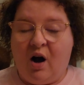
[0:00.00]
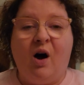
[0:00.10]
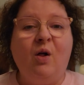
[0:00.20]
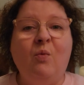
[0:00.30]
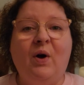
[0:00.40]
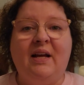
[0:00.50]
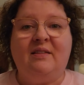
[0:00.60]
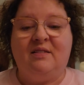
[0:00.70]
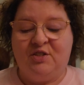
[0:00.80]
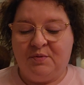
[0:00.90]

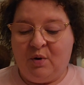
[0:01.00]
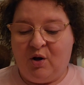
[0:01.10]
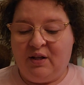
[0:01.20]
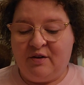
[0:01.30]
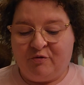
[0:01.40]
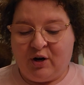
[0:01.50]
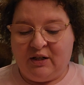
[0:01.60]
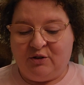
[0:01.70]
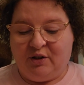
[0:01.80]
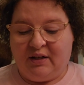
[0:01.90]
Always small and
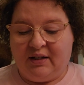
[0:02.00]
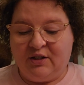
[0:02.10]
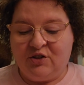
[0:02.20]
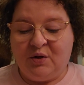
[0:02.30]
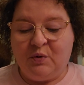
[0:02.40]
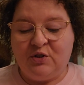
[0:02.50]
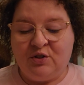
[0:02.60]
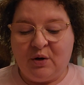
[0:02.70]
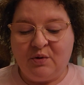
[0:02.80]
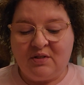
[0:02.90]
frail looking, she was
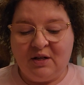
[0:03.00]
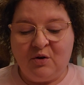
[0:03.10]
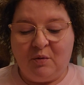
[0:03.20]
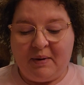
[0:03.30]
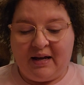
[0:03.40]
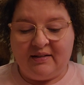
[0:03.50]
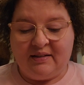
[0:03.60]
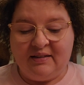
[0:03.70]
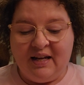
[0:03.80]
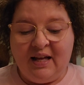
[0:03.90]
so
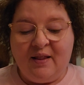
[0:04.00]
single-minded